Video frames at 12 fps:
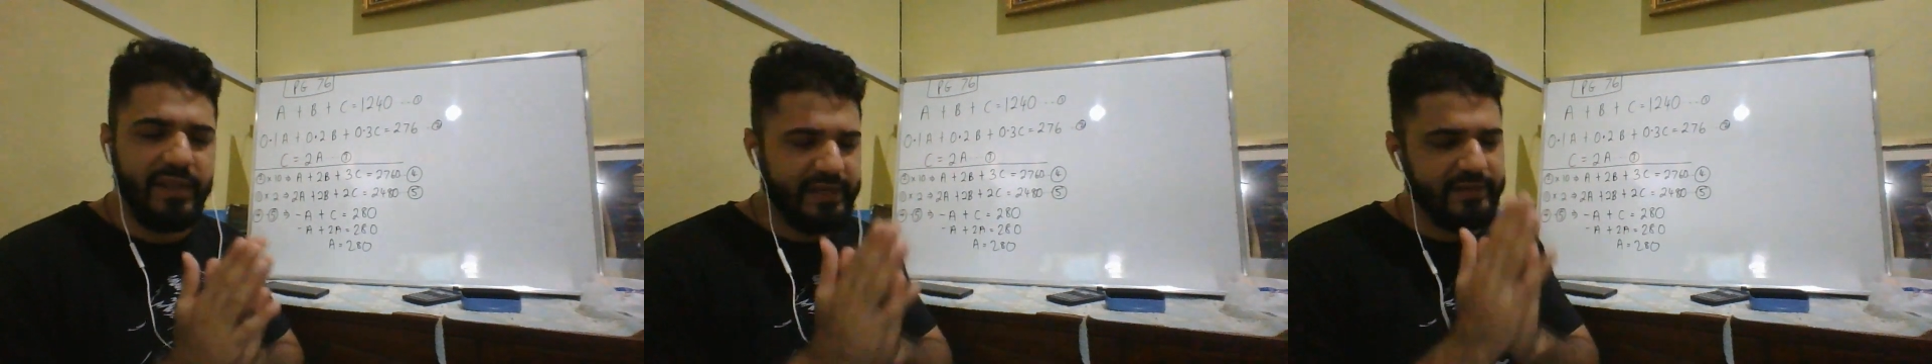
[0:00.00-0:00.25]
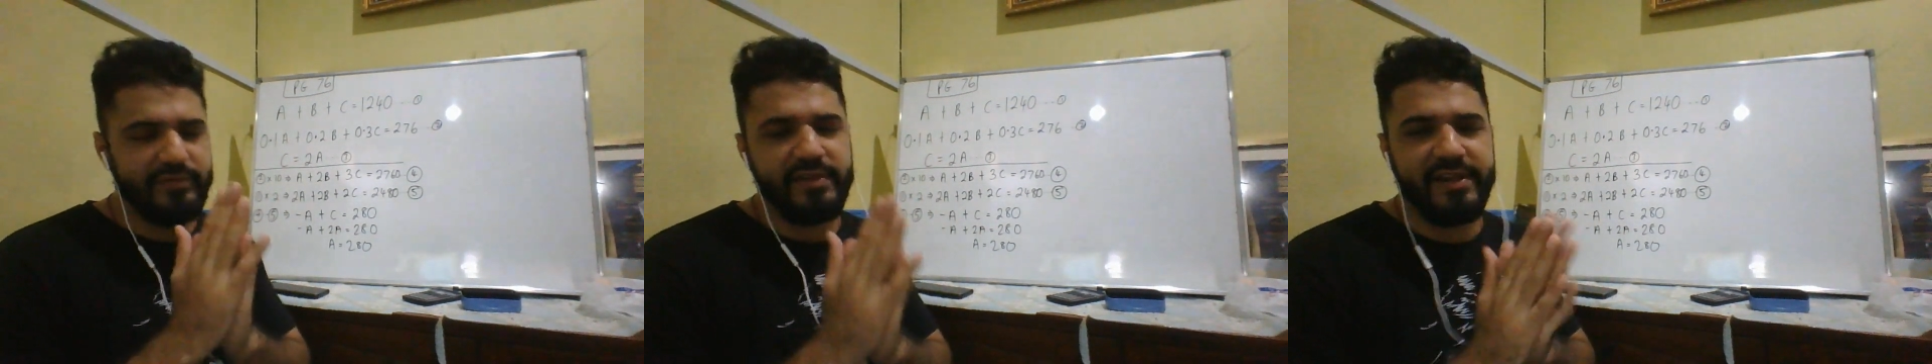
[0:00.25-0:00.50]
And
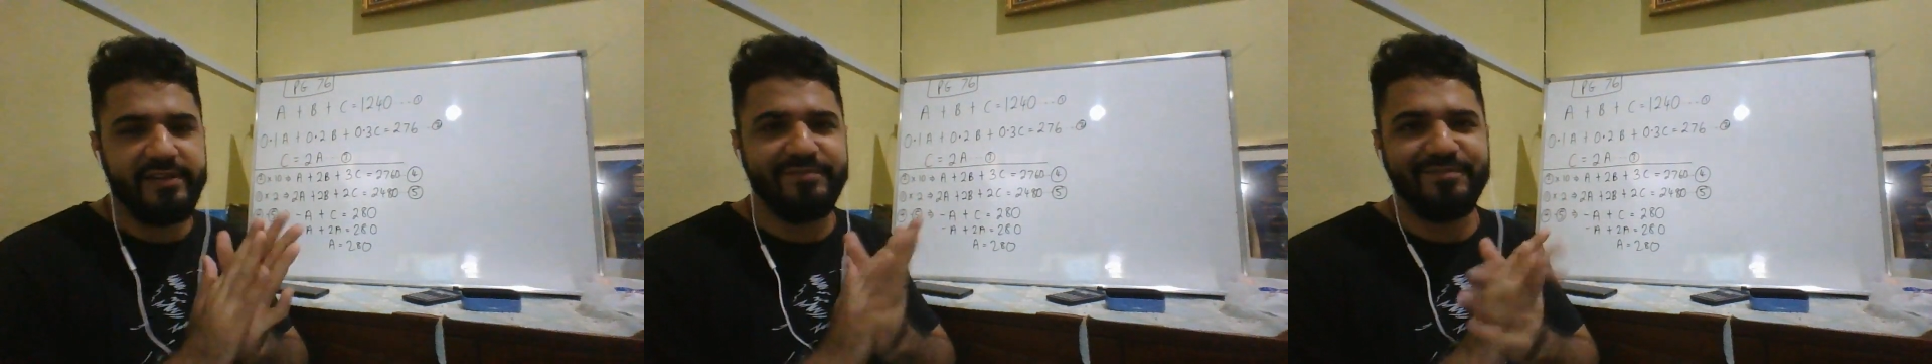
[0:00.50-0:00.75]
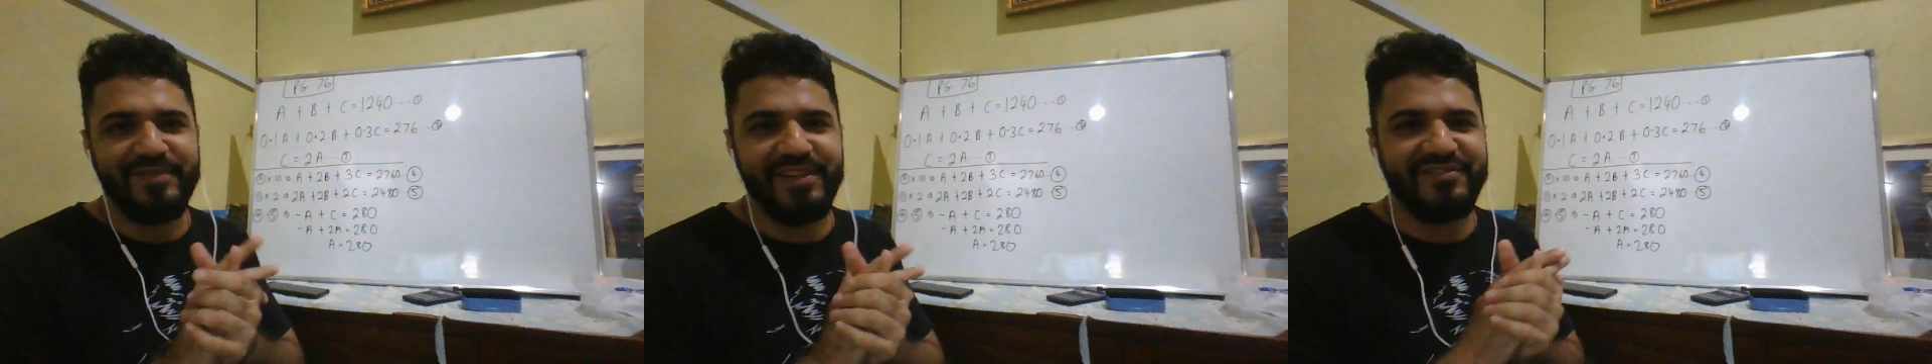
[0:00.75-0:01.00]
after that,
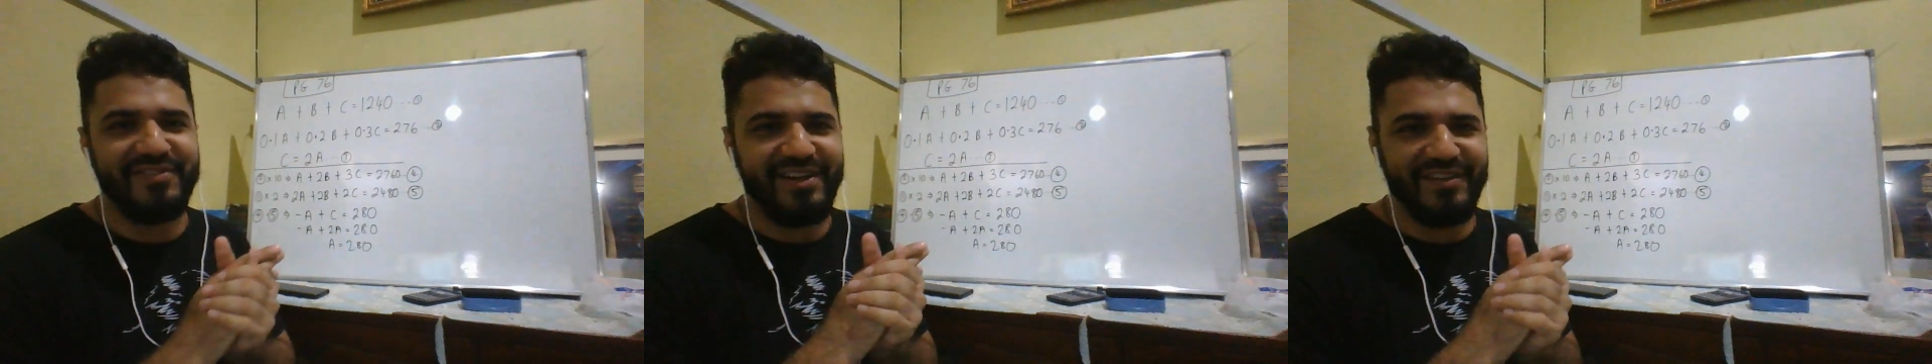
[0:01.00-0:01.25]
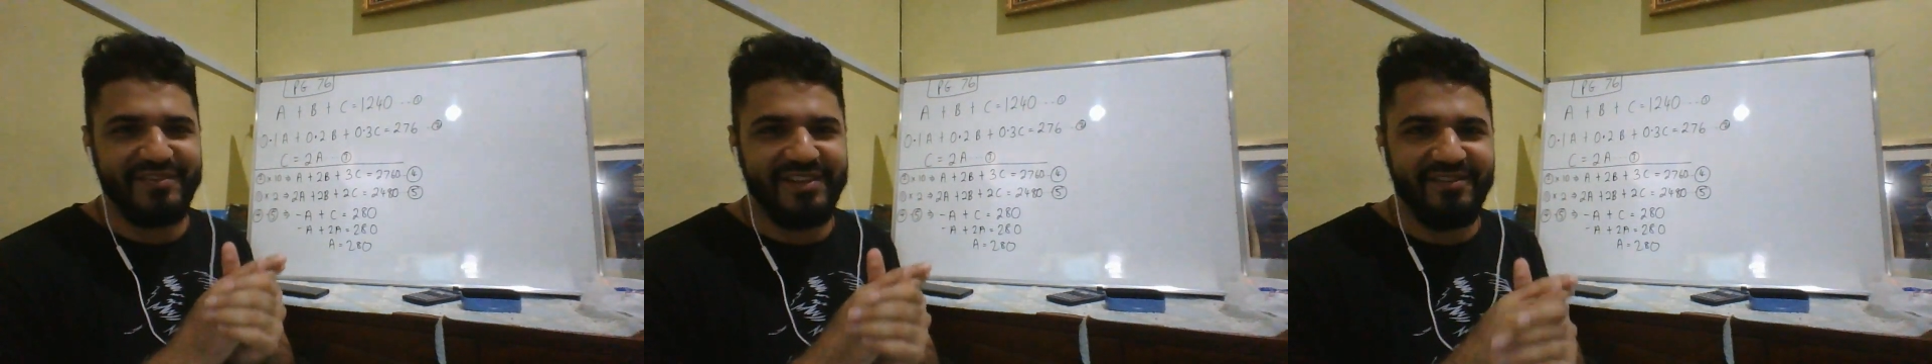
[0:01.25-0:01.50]
please try
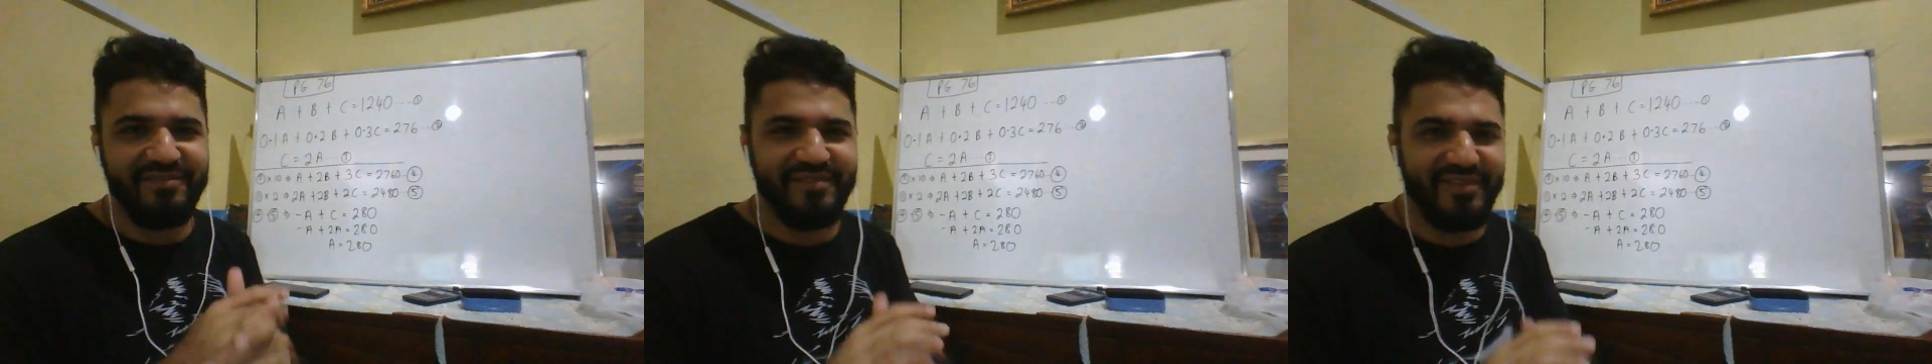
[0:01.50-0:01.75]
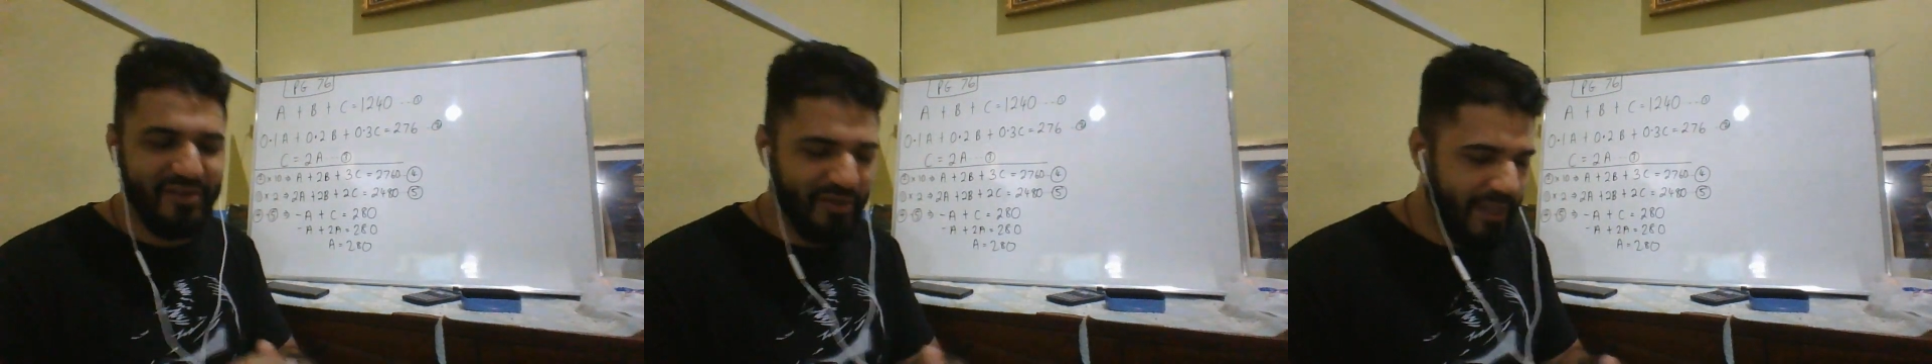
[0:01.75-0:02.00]

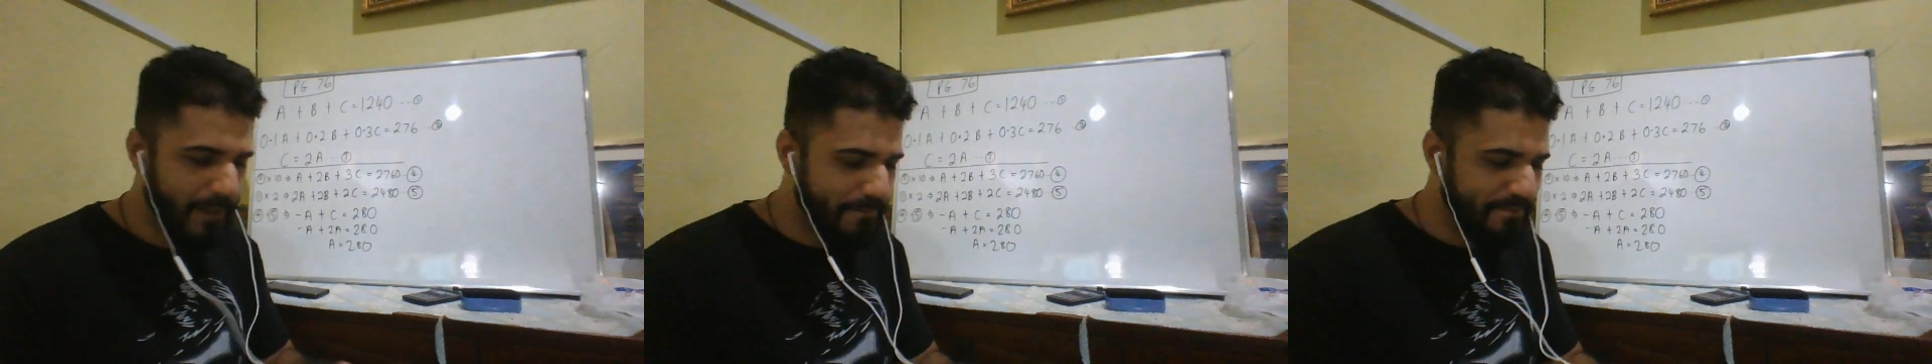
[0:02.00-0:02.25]
yourself. Okay.